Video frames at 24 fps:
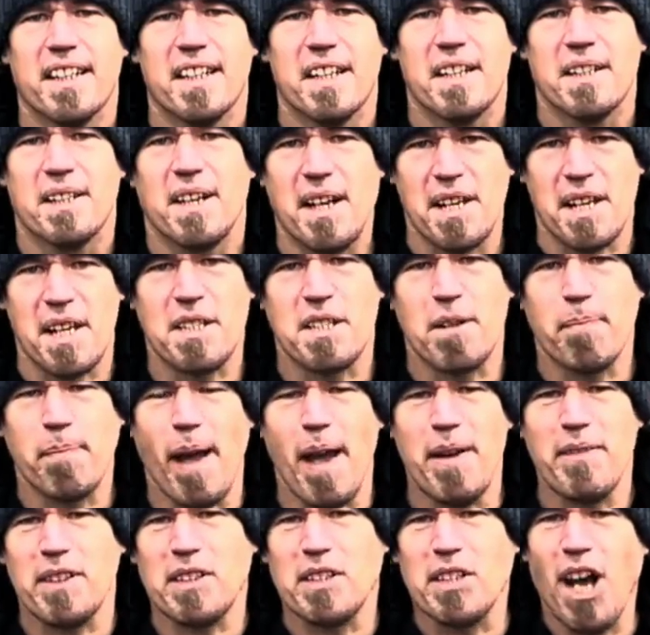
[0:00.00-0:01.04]
Now there's a bit
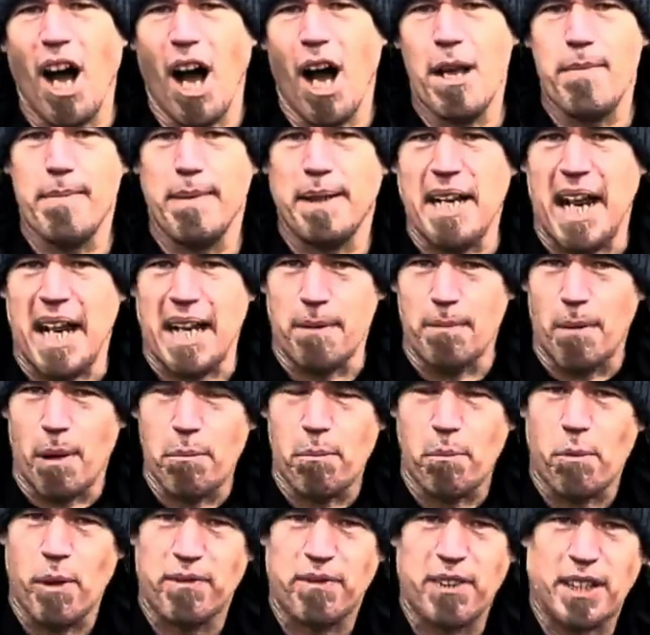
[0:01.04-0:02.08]
of a timing element
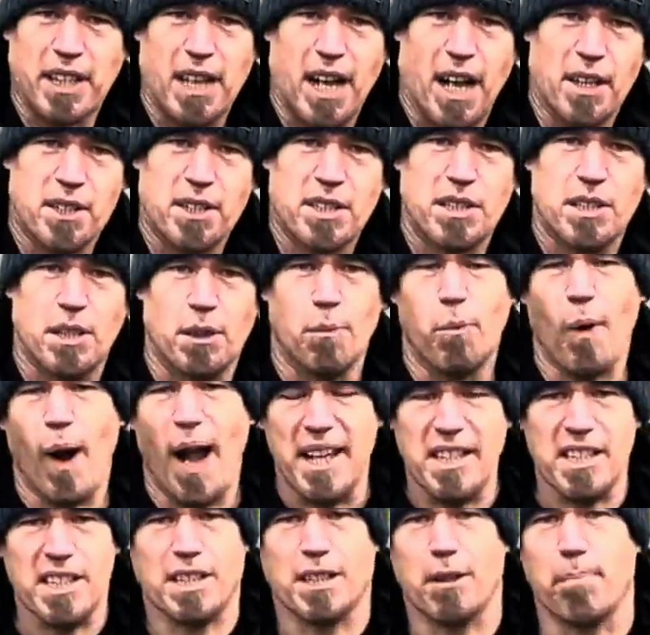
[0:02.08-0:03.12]
with regards to
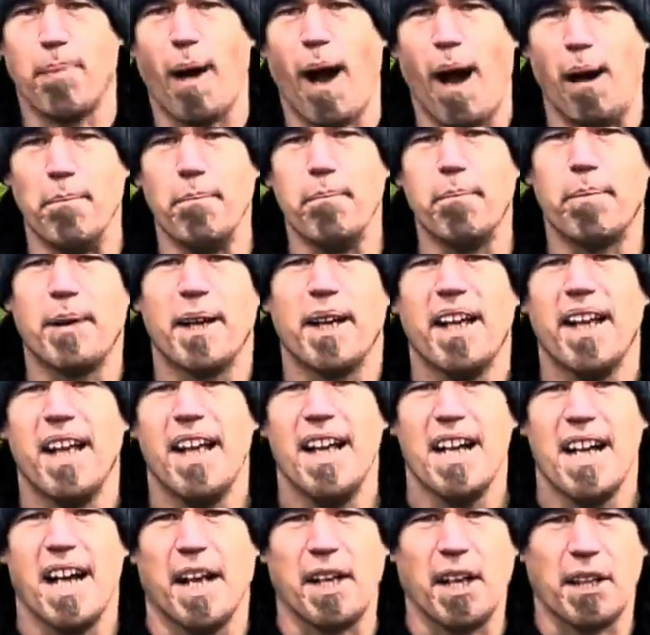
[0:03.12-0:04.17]
when to pump.
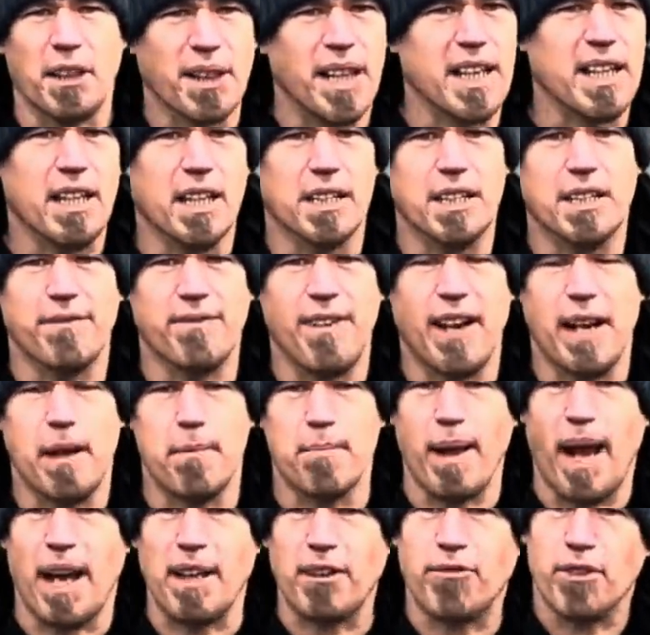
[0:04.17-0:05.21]
And I think I developed
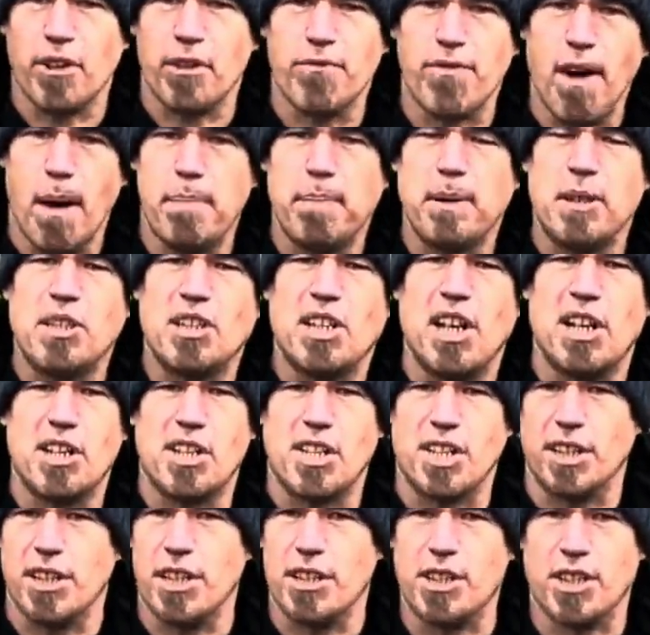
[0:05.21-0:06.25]
that through
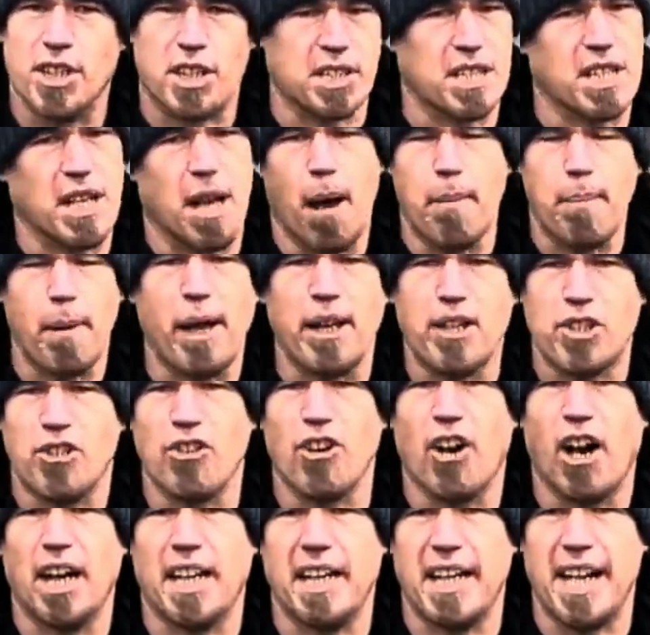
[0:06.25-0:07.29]
repetition and just a bit of
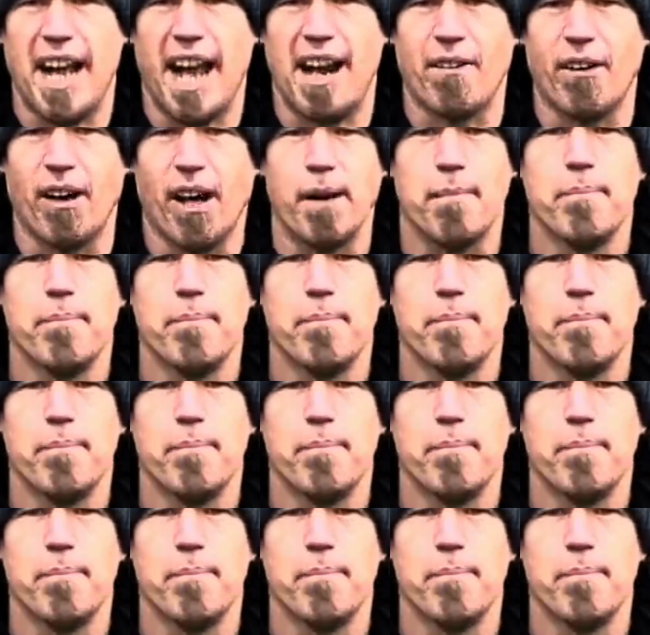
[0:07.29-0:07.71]
trial and error.